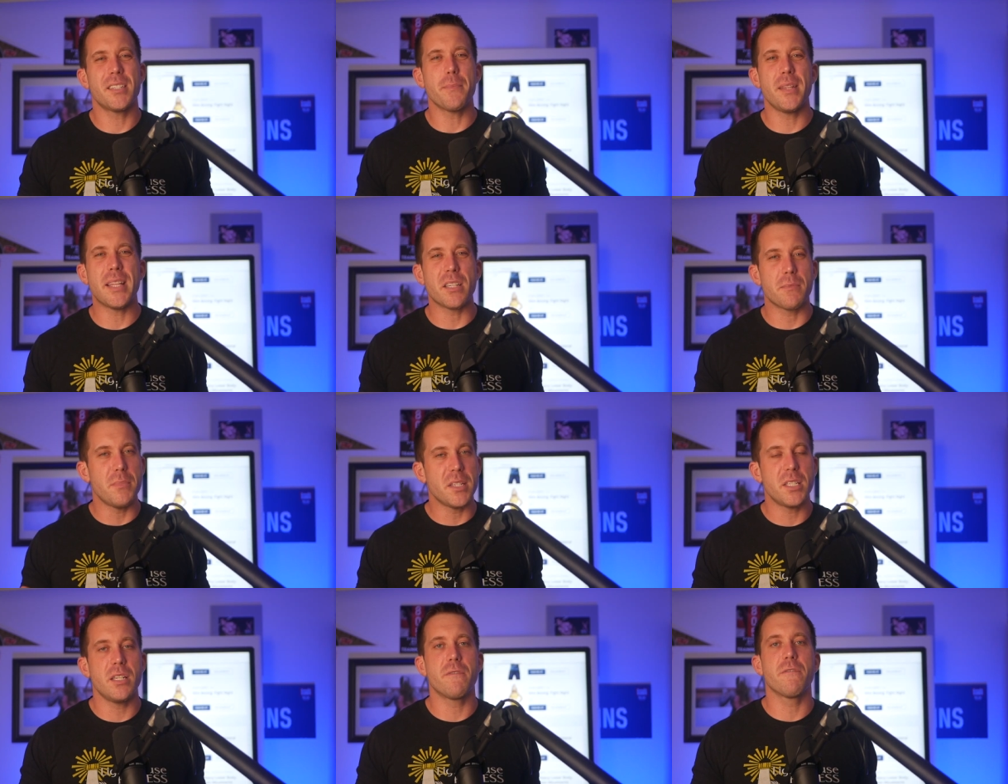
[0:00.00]
something that is
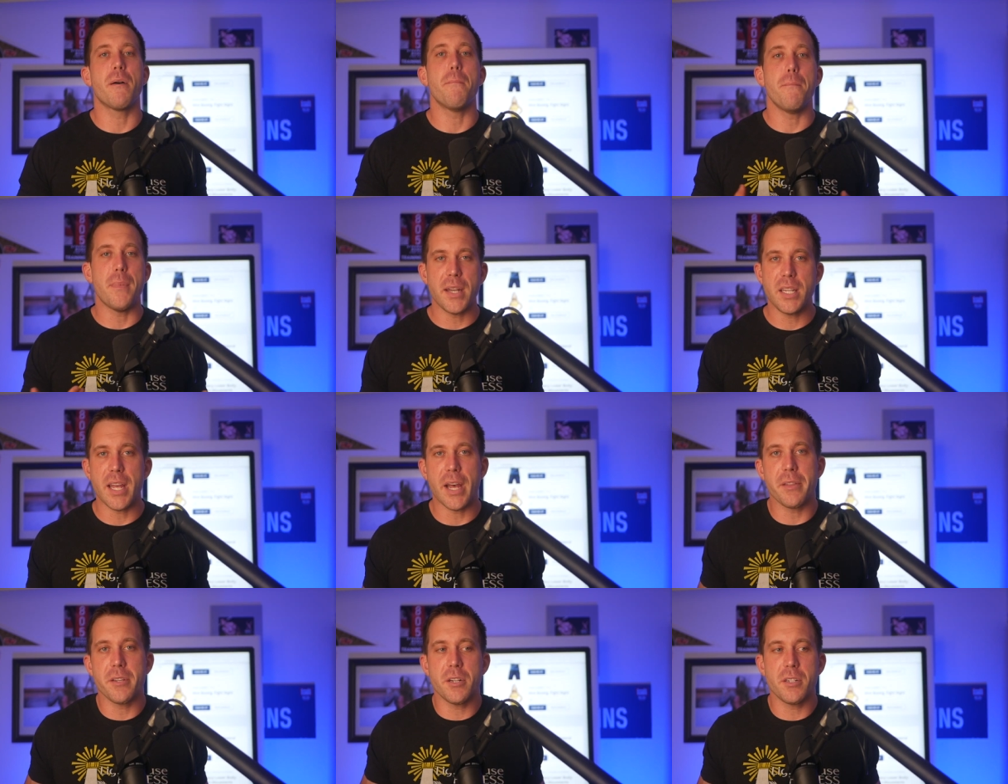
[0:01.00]
missing from many
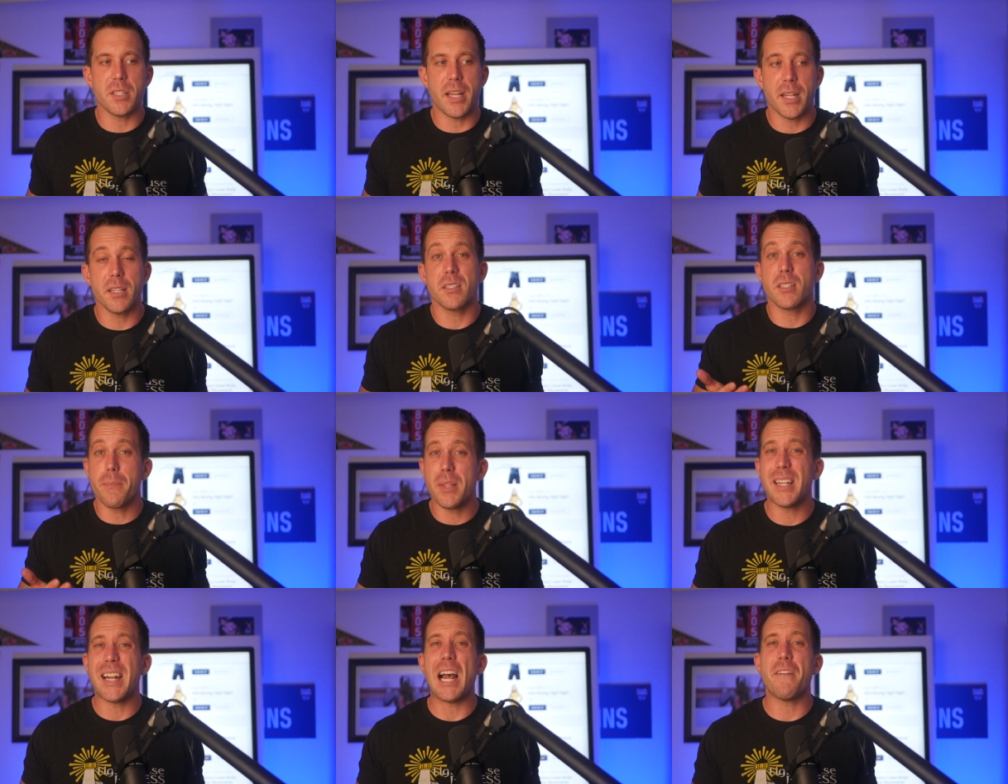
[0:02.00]
others, and it's
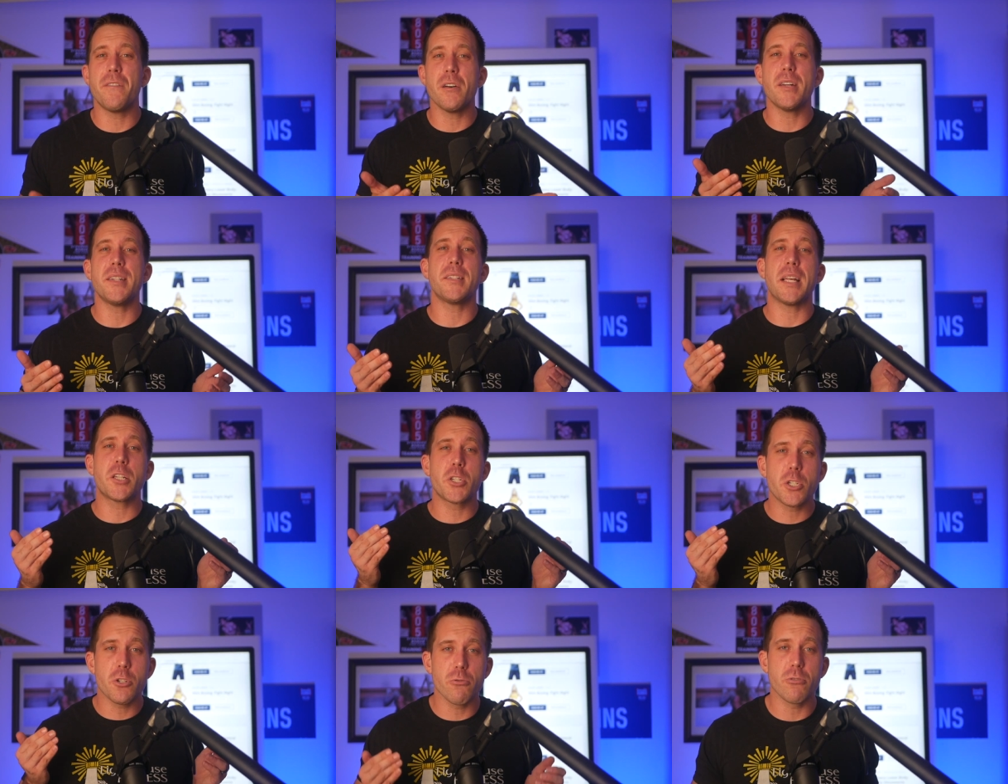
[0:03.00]
something that I feel is
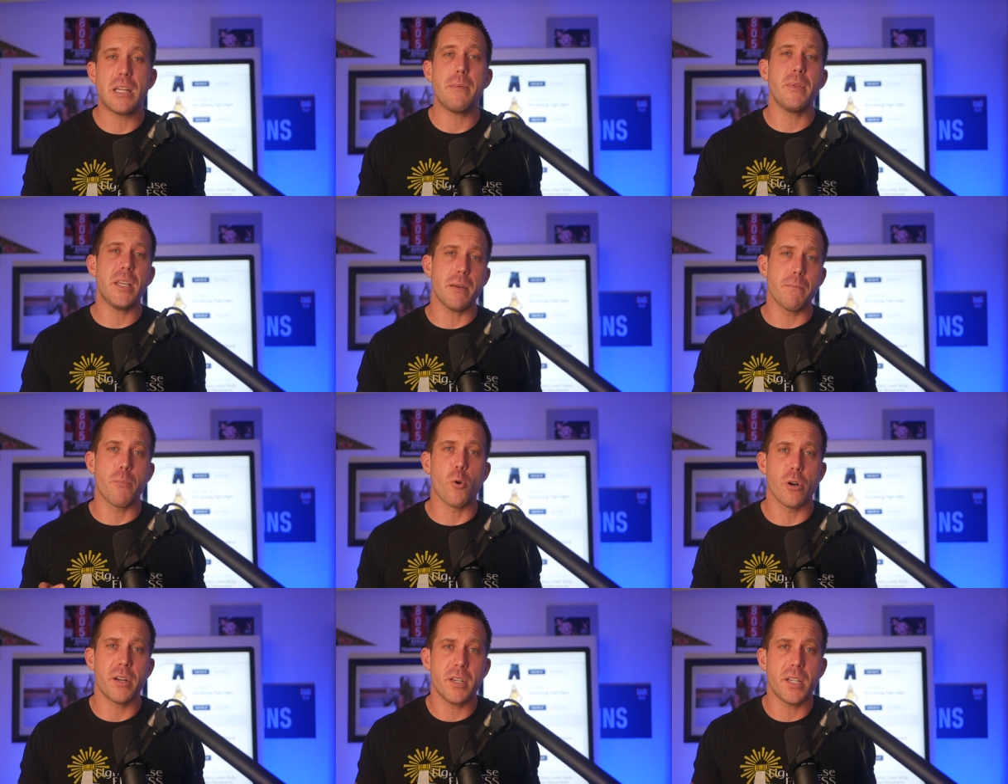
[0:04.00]
extremely
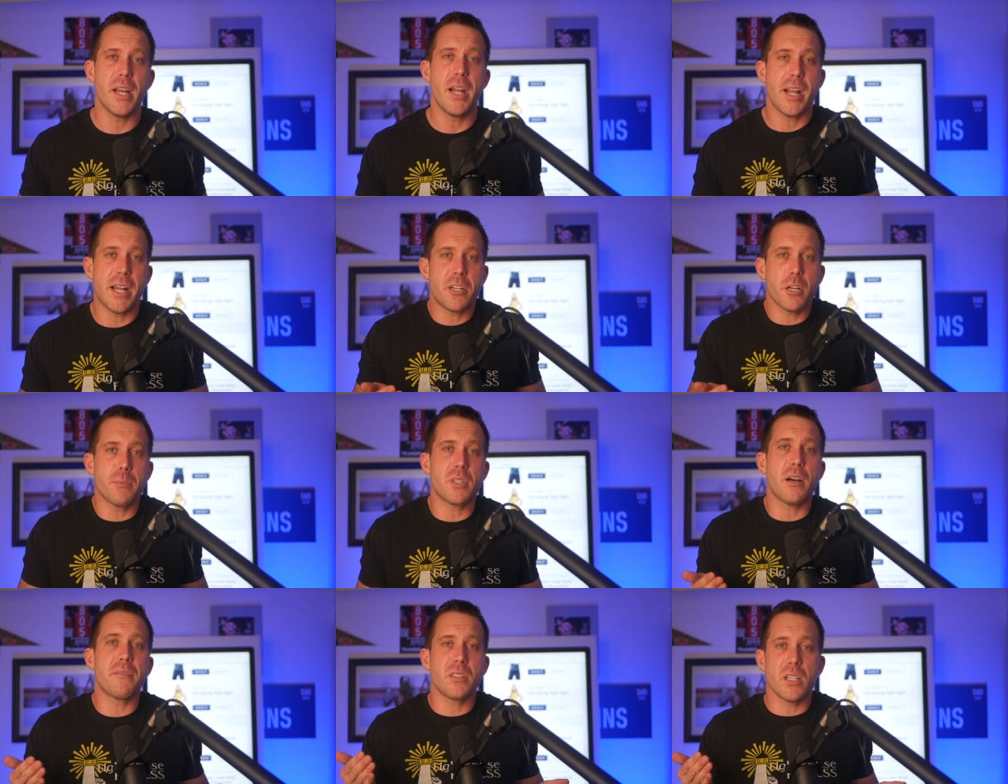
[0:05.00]
important in terms
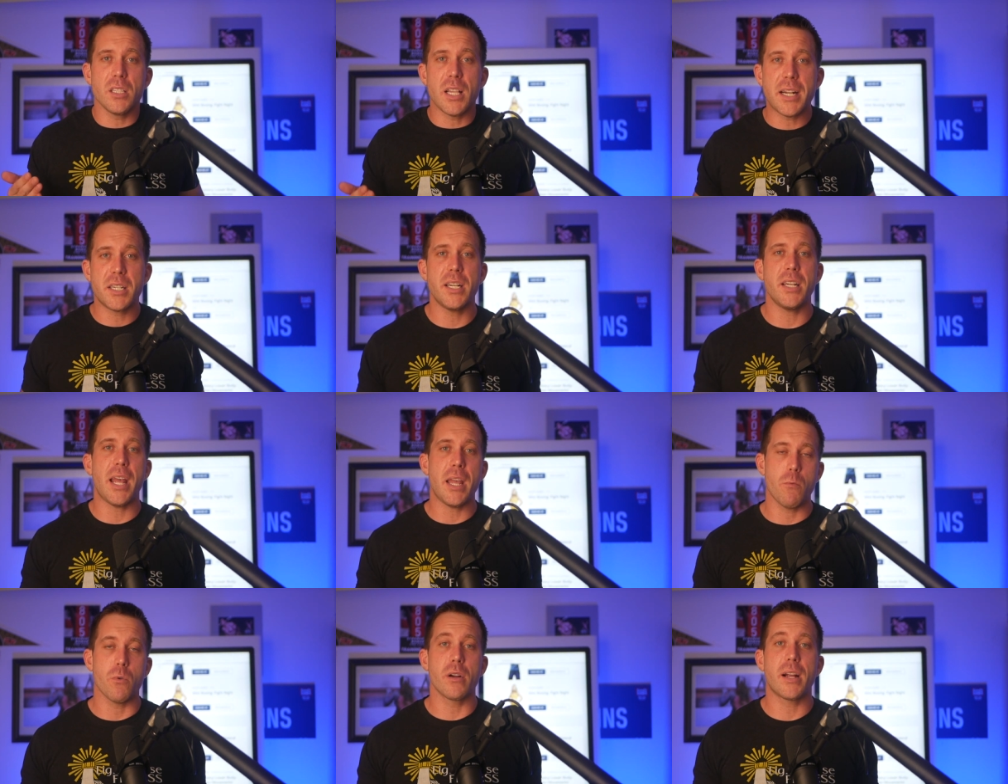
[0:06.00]
of selecting
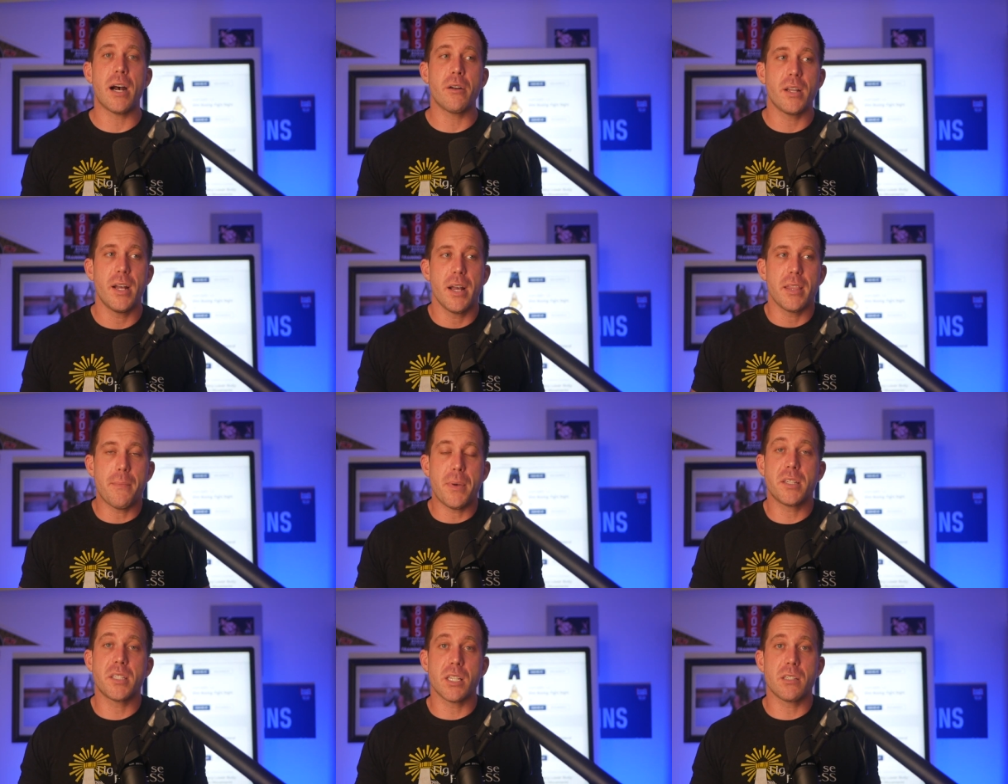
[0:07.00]
a workout that
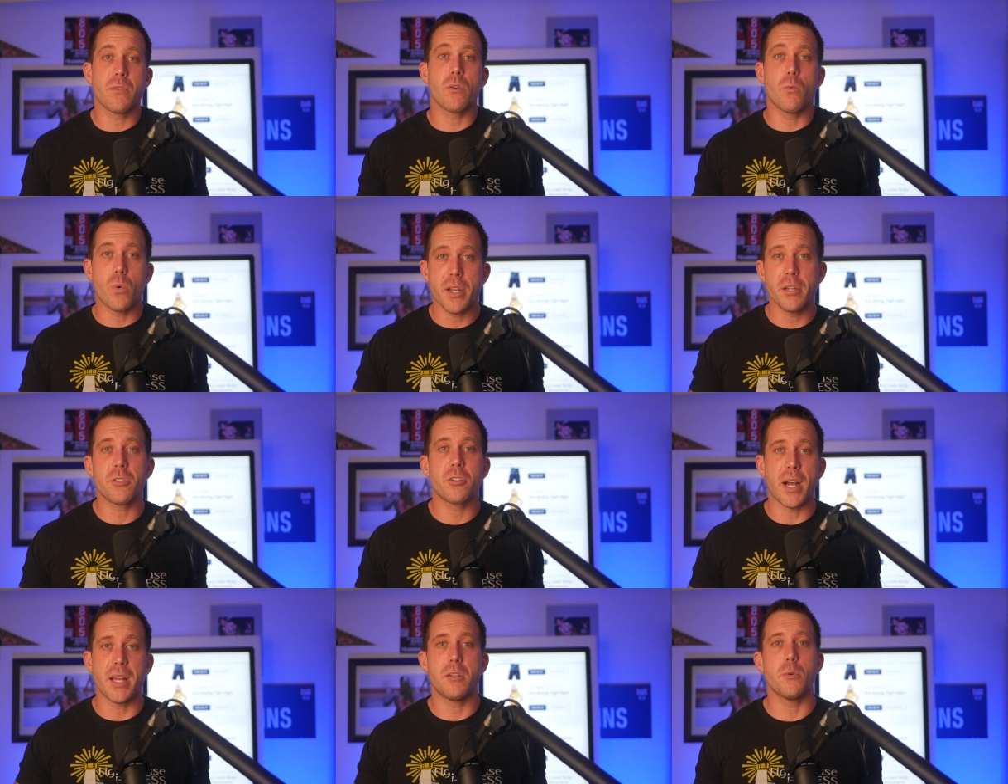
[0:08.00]
makes sense for what you're
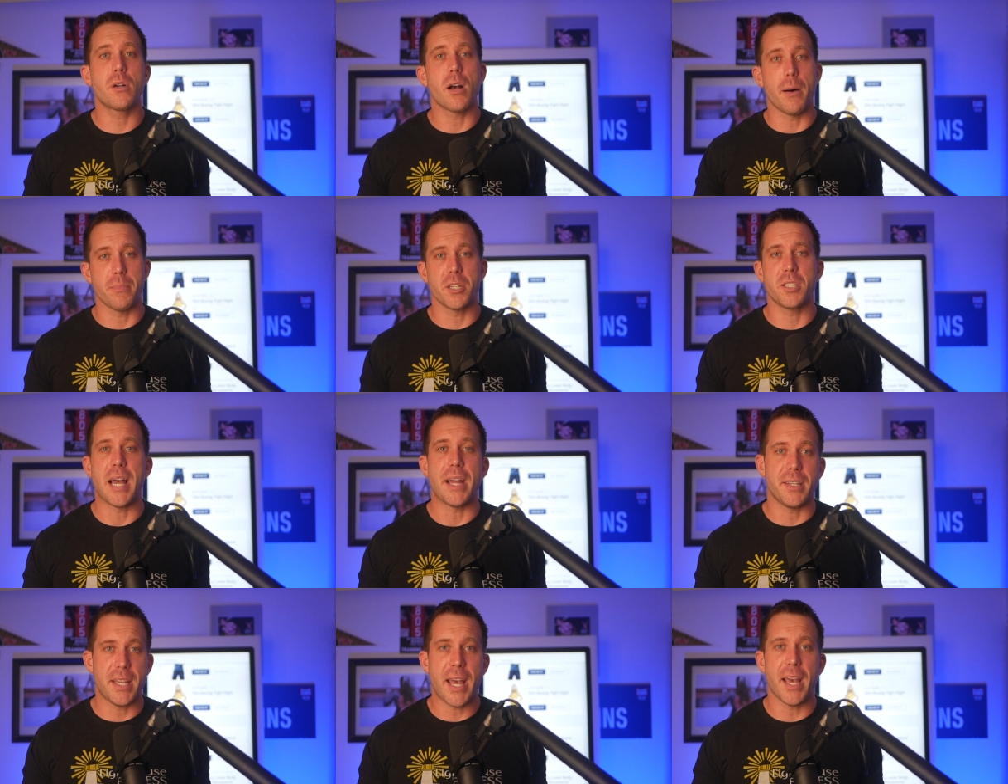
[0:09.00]
trying to accomplish
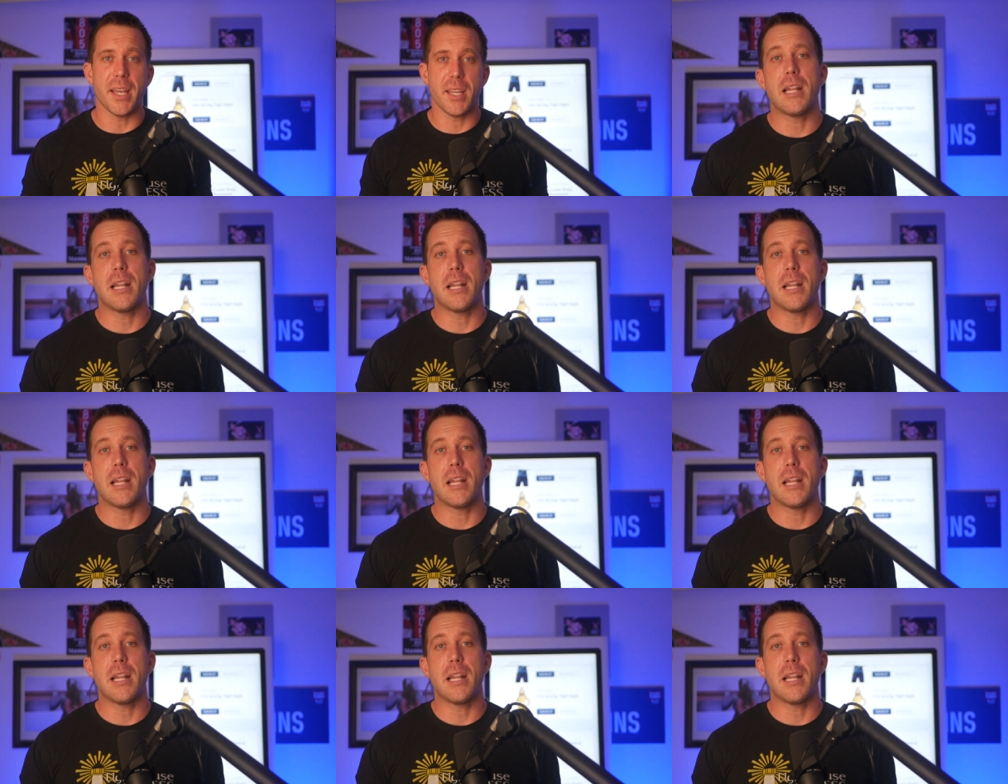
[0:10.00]
that day.